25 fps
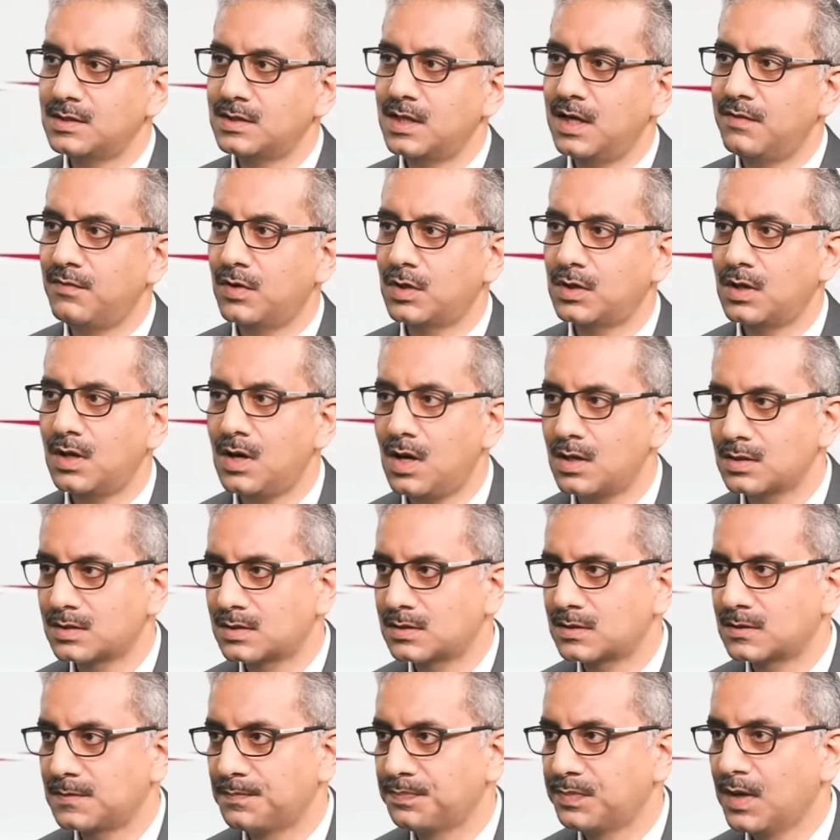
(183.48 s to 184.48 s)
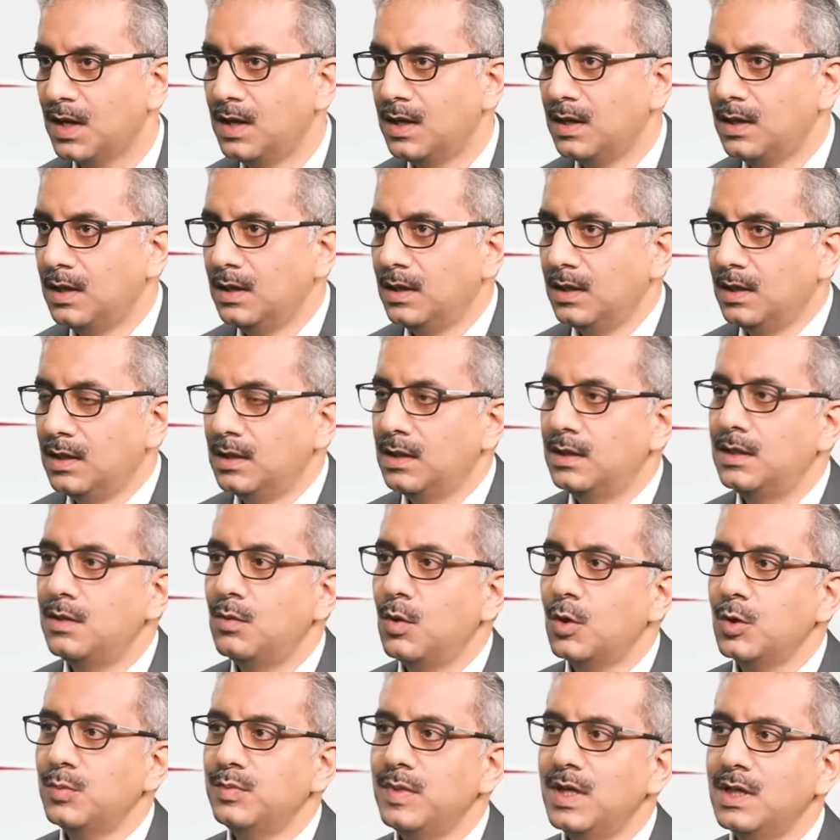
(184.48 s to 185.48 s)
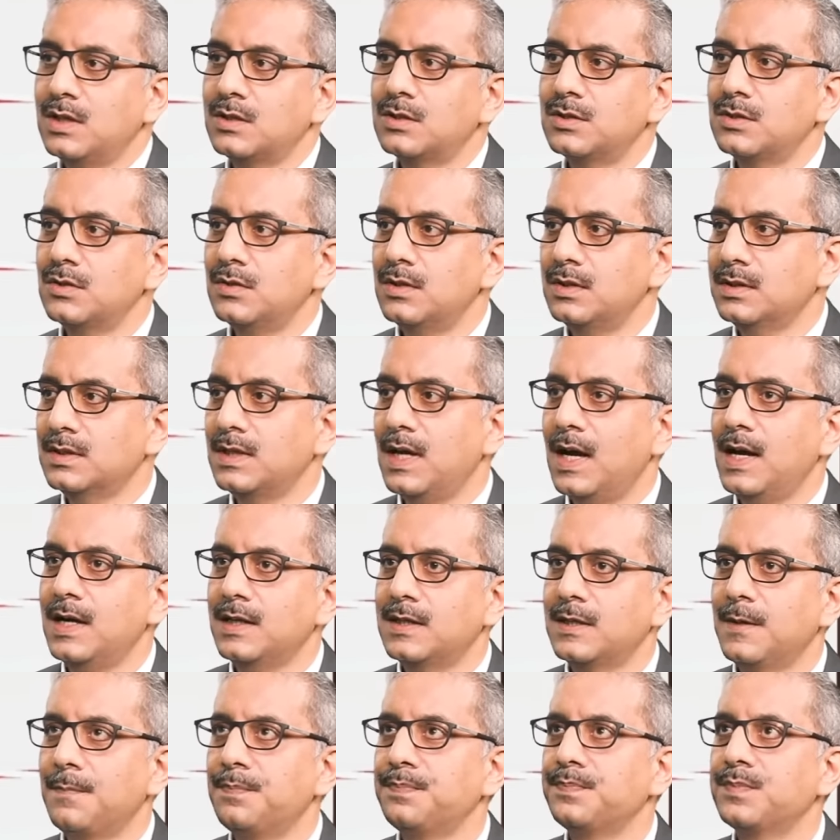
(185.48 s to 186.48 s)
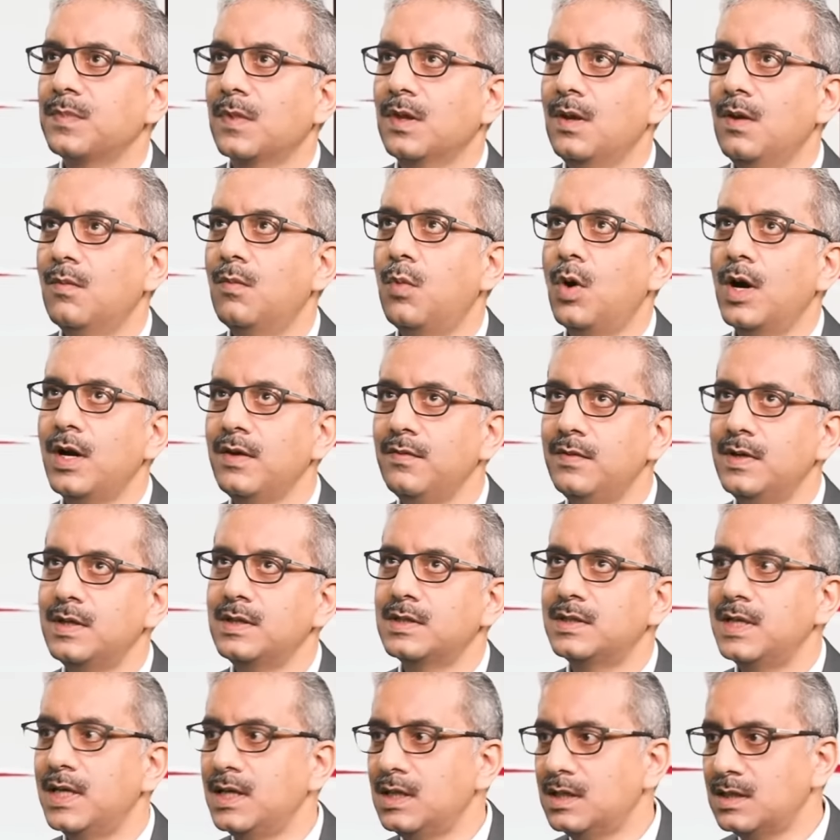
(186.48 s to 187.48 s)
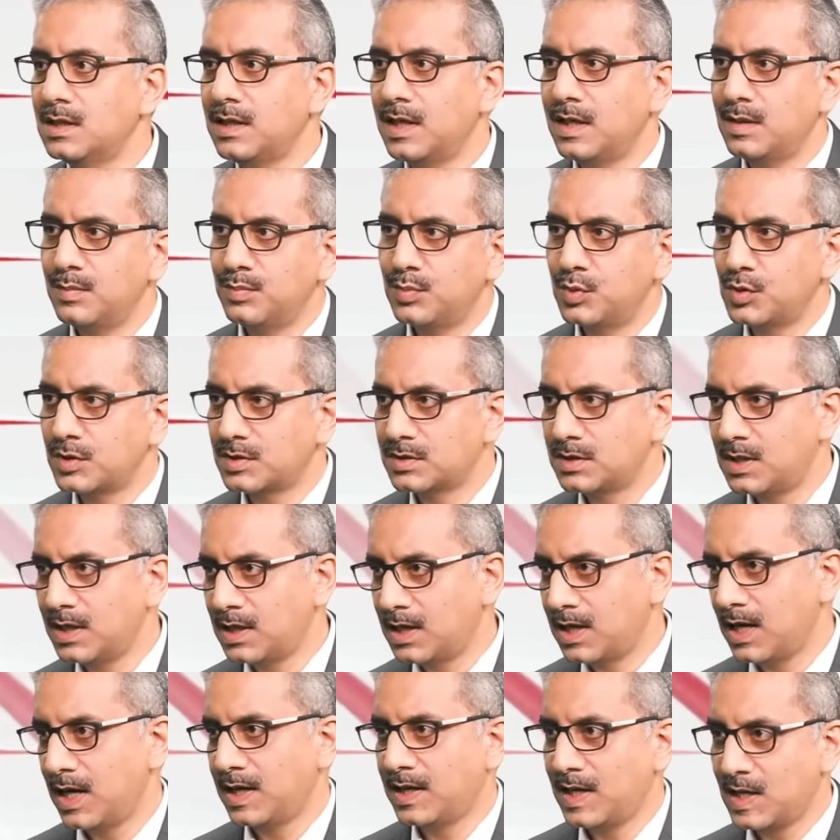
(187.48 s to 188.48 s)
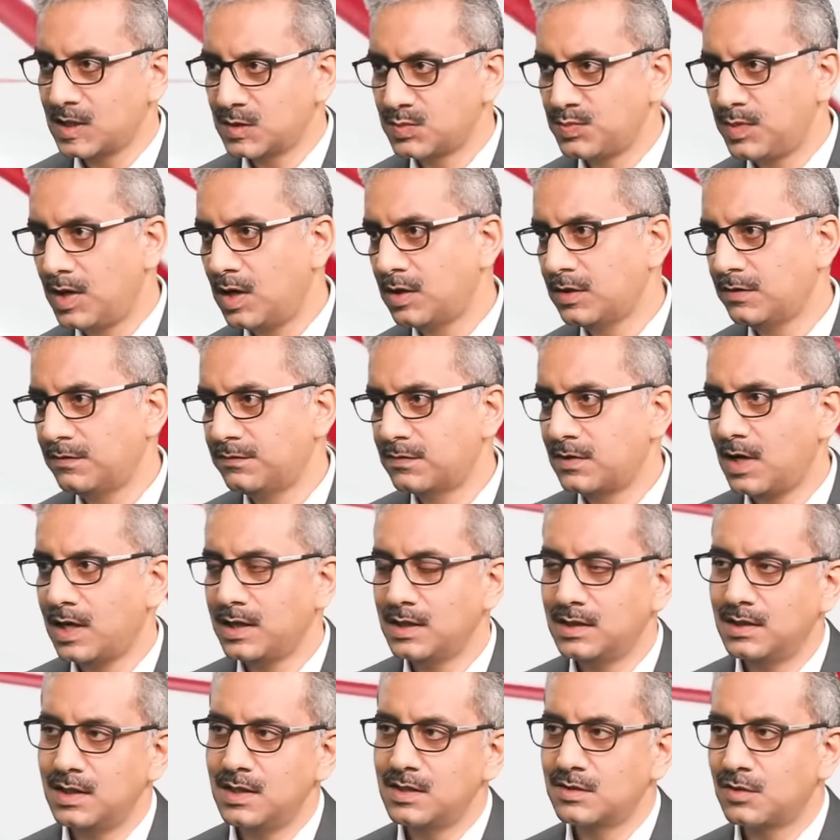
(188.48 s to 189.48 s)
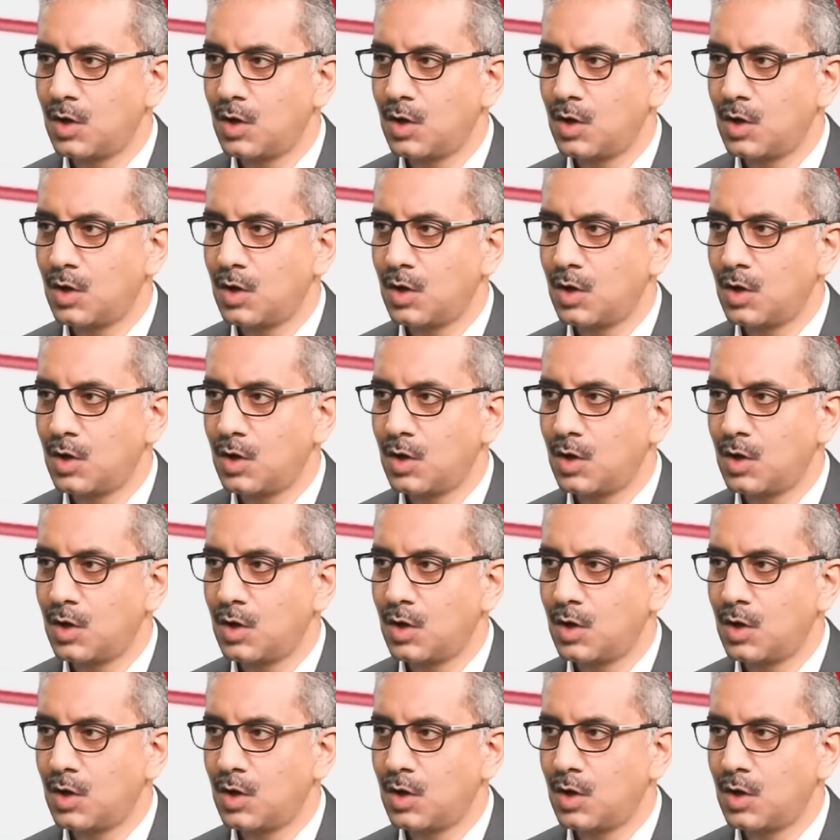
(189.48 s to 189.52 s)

save on costs. They want to make sure that whatever data inputs they get as part of running these